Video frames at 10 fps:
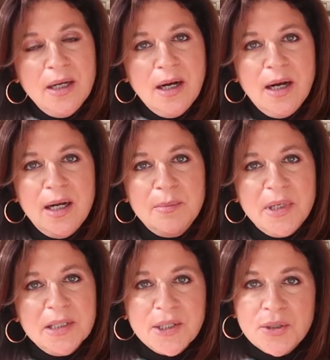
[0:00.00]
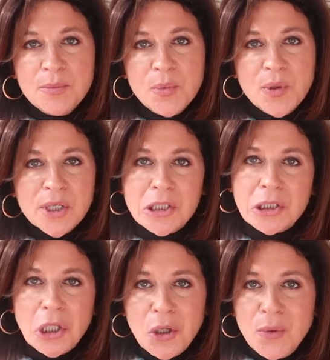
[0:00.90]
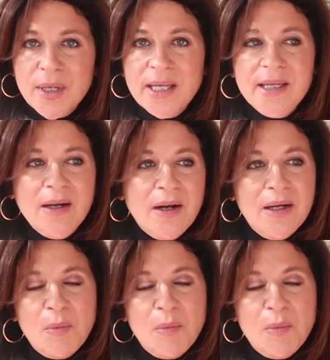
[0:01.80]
a little more glowy.